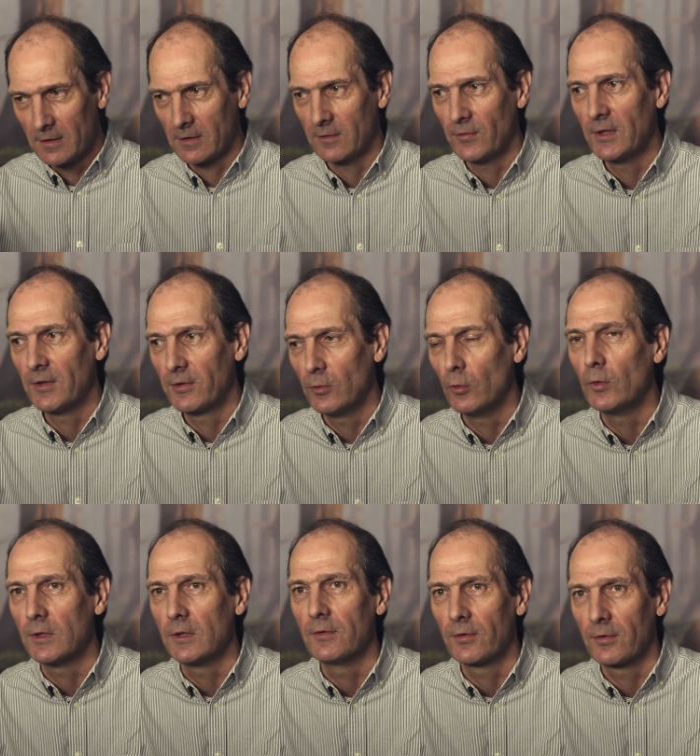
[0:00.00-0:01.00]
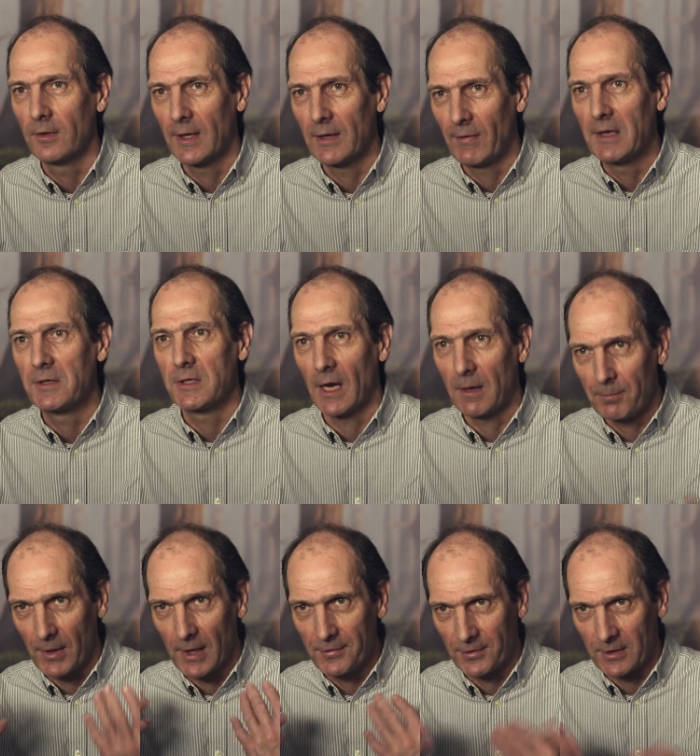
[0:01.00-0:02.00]
convince the audience that they've actually upped
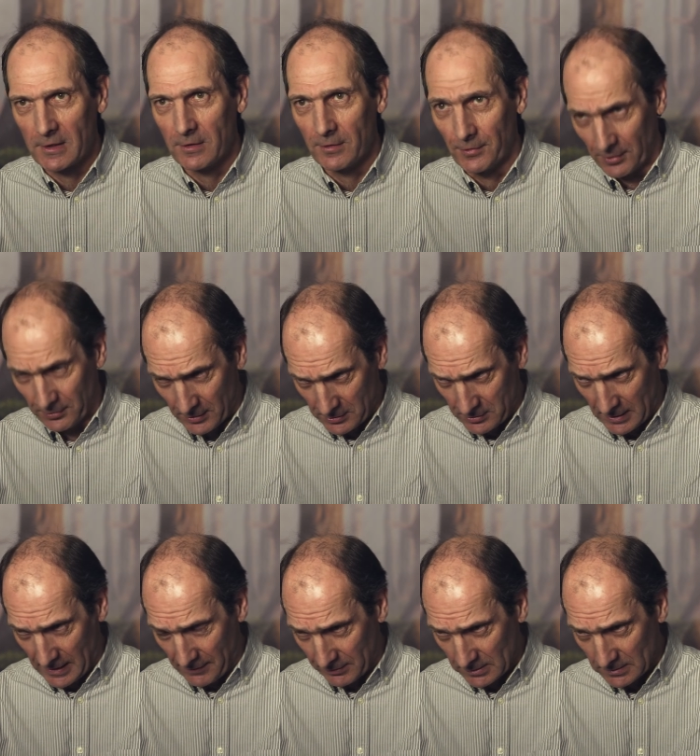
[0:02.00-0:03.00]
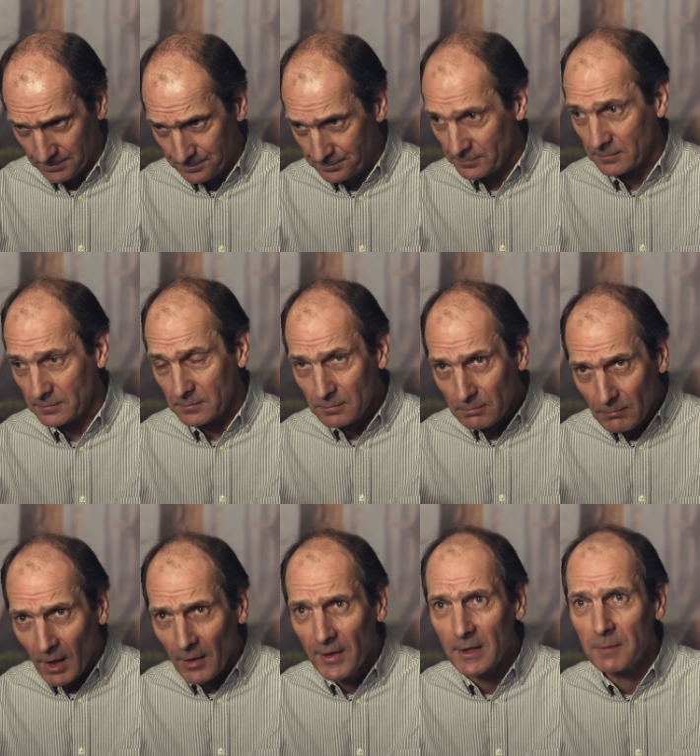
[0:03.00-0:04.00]
their skills to such a level
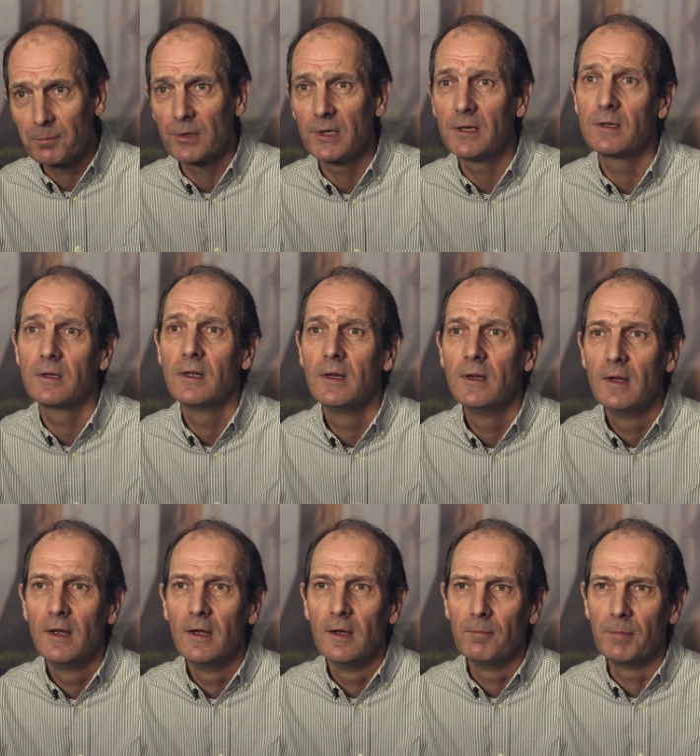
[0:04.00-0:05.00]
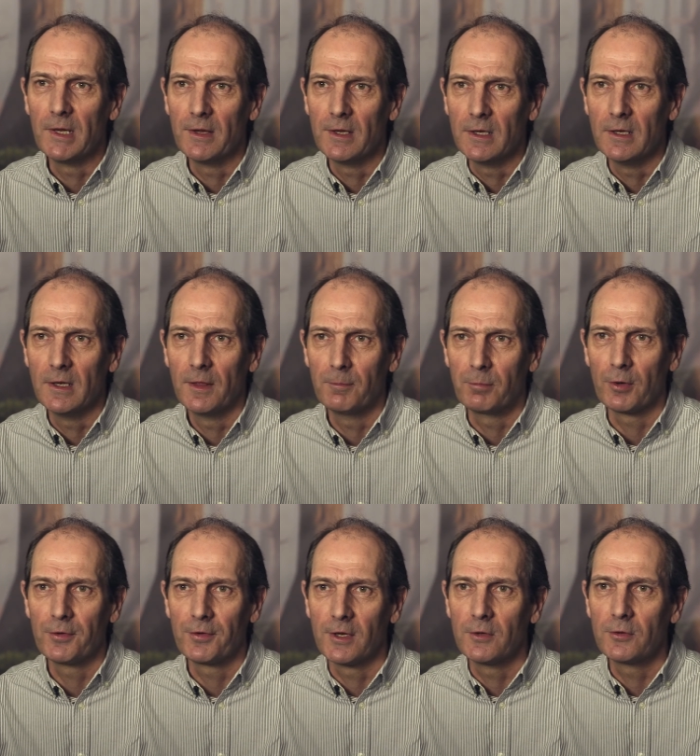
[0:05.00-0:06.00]
they can beat, beat the, the
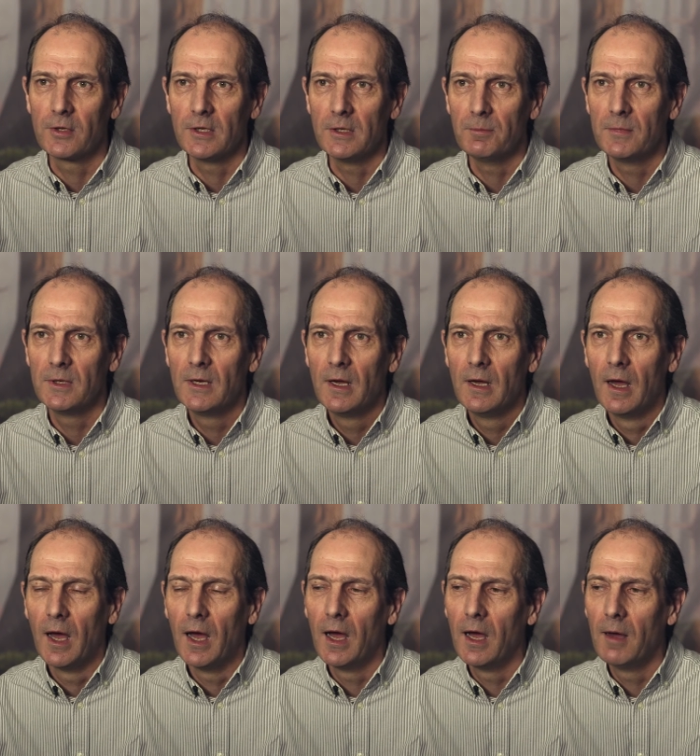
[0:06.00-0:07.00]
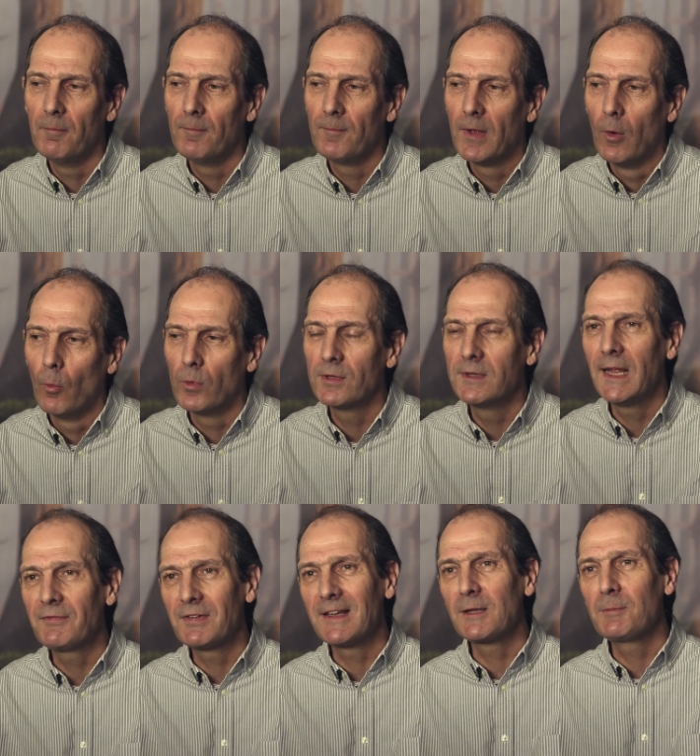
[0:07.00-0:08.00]
Bronzio team, um, was
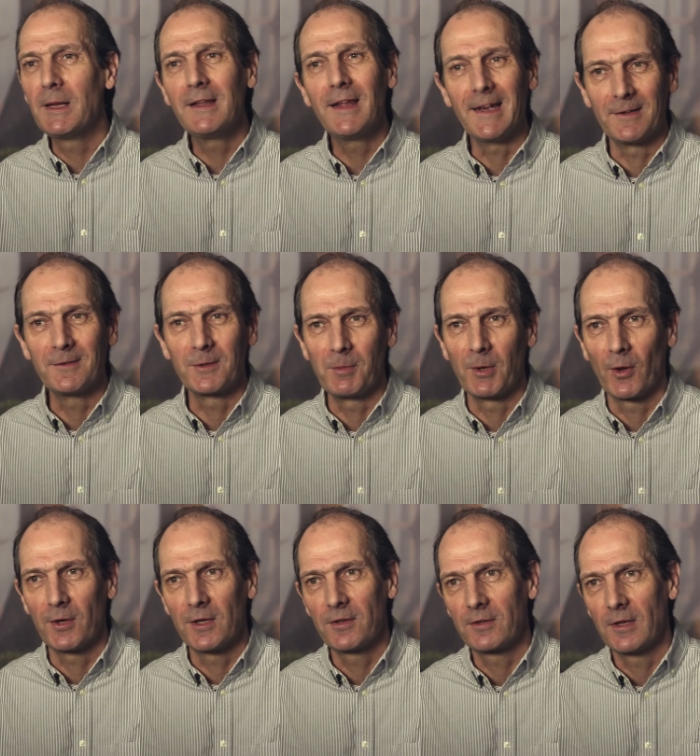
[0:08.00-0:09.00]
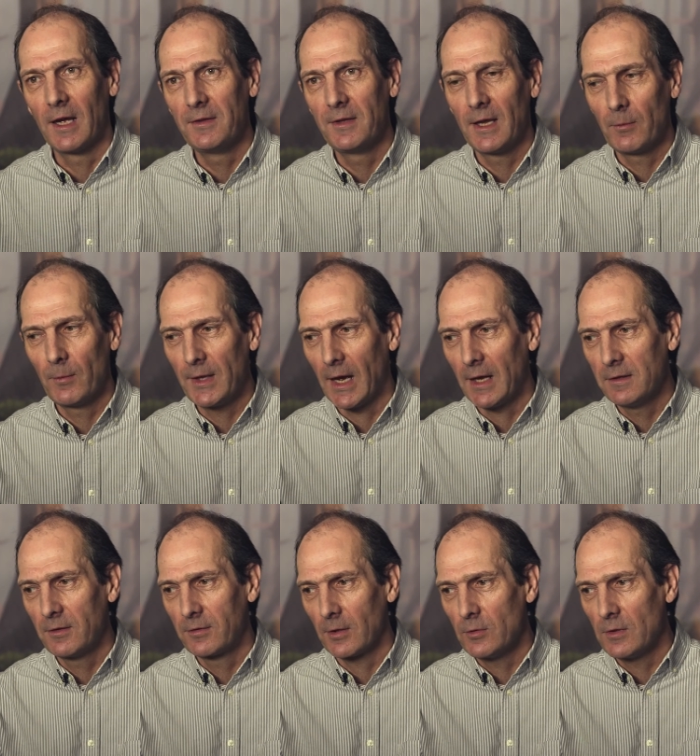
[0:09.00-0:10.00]
left a little bit late, to be honest. And,
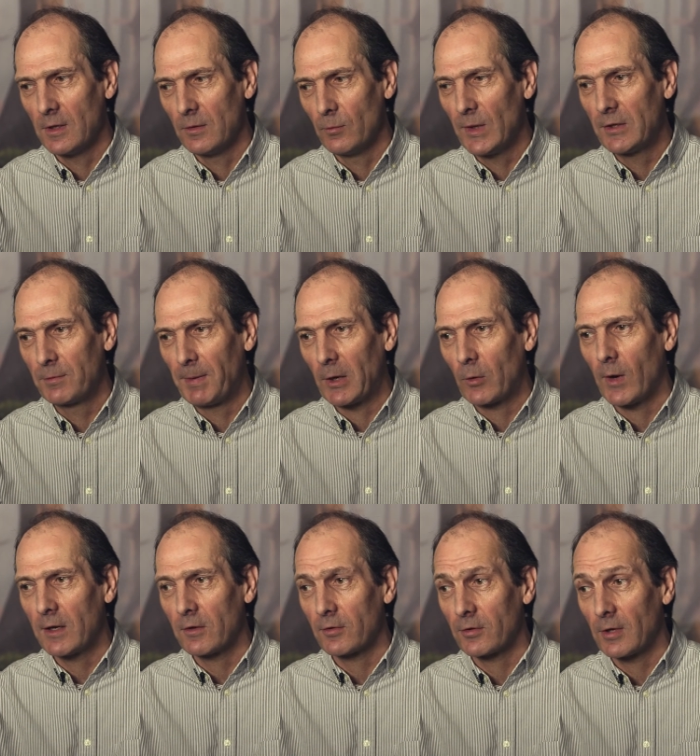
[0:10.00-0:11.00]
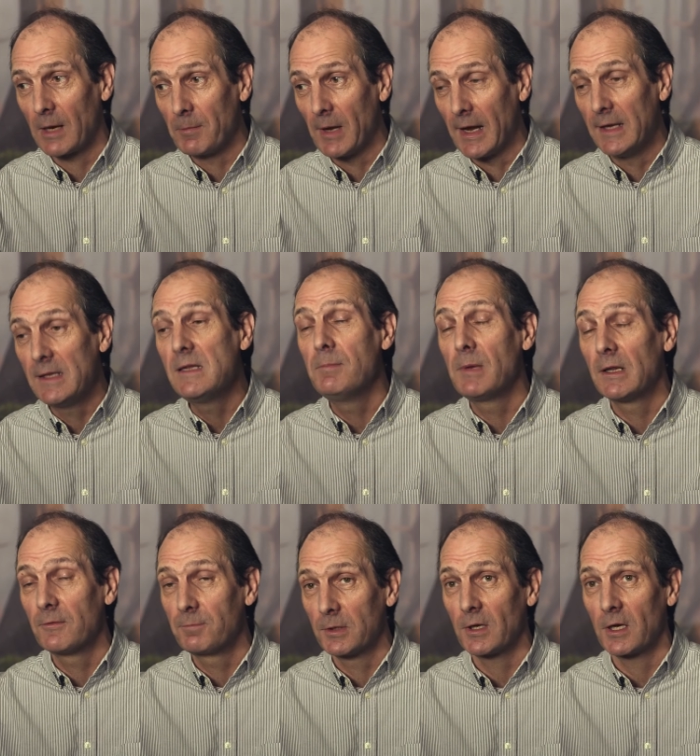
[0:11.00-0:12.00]
and so we spent quite a lot of time in the middle
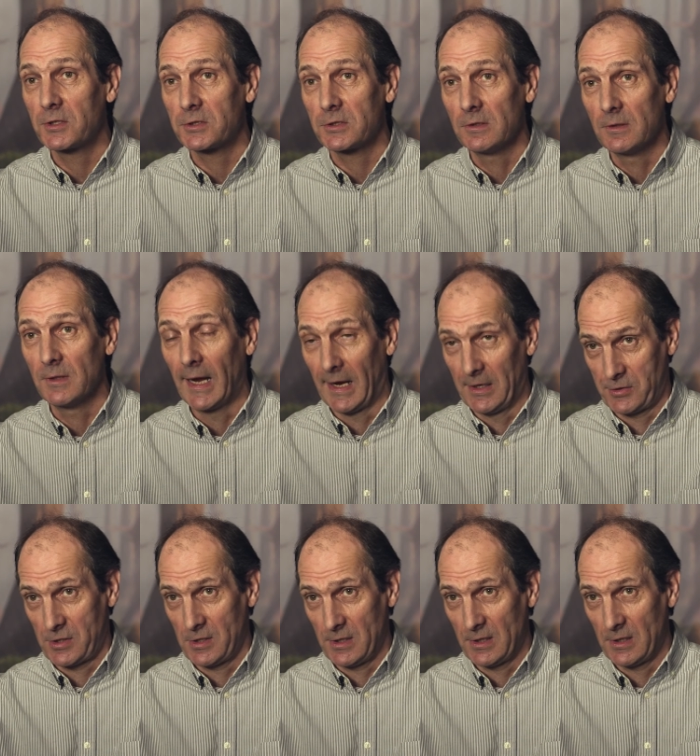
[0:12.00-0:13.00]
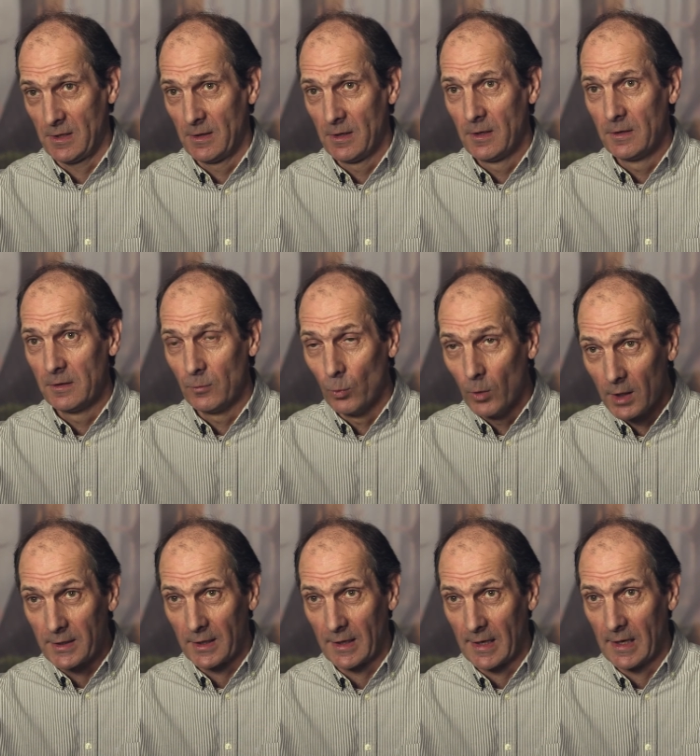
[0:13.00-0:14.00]
of production actually
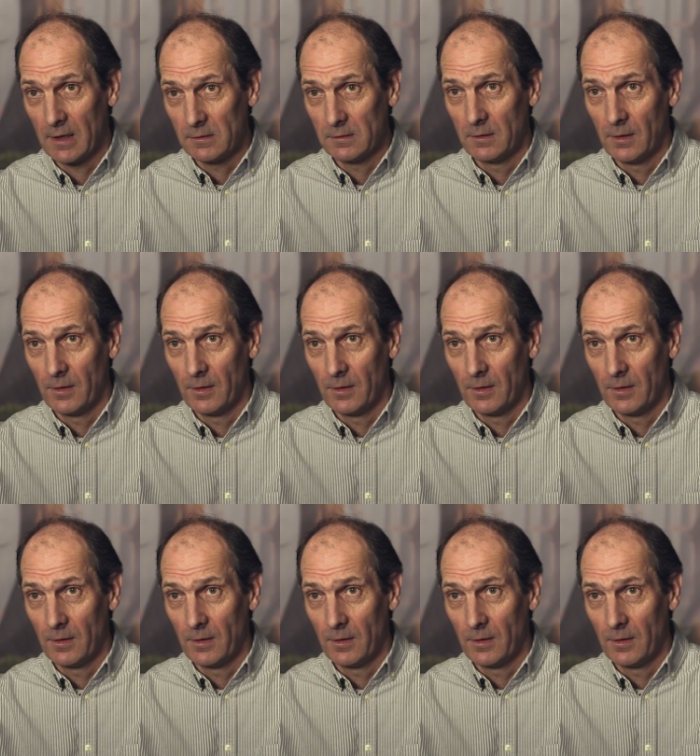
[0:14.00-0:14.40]
working out